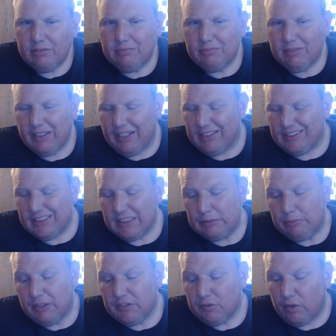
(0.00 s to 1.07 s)
Again, 6
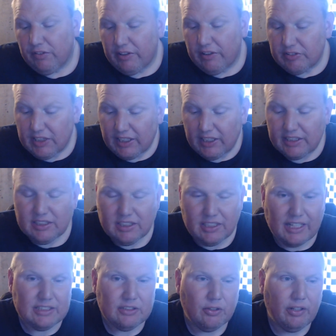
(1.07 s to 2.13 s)
minutes, 45 seconds.
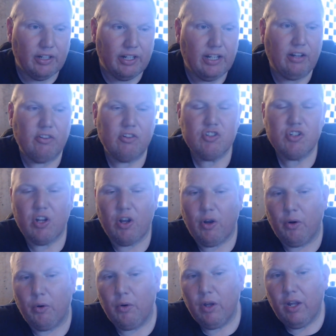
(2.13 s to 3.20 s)
Nice little end of the
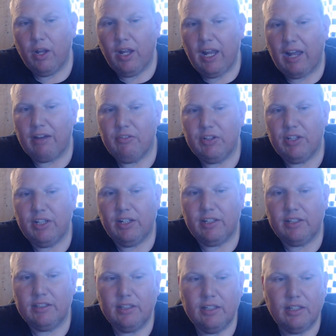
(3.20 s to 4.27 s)
show.
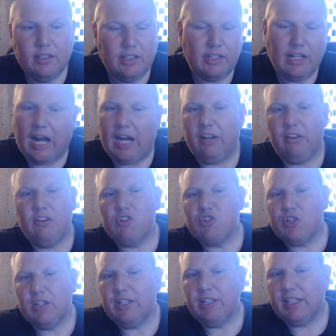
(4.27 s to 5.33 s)
Having the god of this
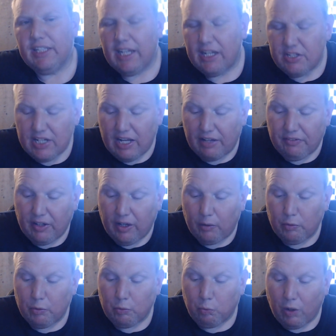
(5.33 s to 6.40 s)
shit, Nick Gage, out there
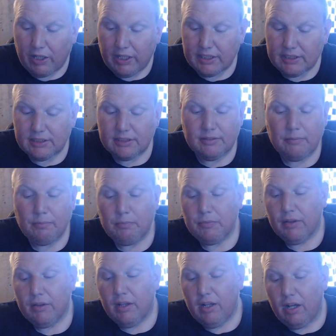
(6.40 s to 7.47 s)
with Ruckus.
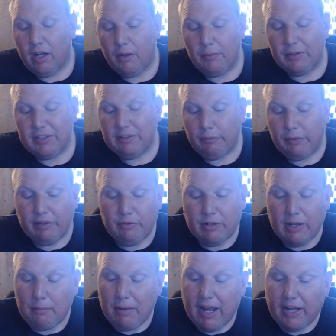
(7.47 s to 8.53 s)
Ended up giving
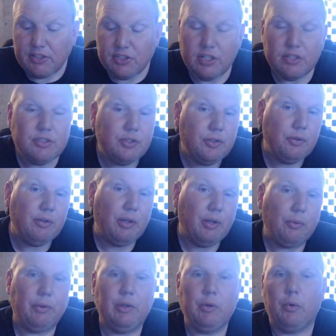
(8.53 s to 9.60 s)
that match 2
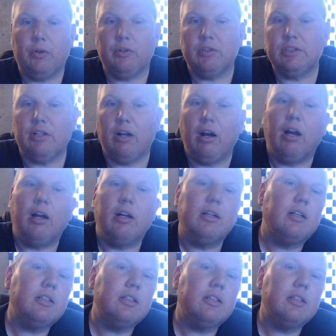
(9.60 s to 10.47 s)
3/4 star.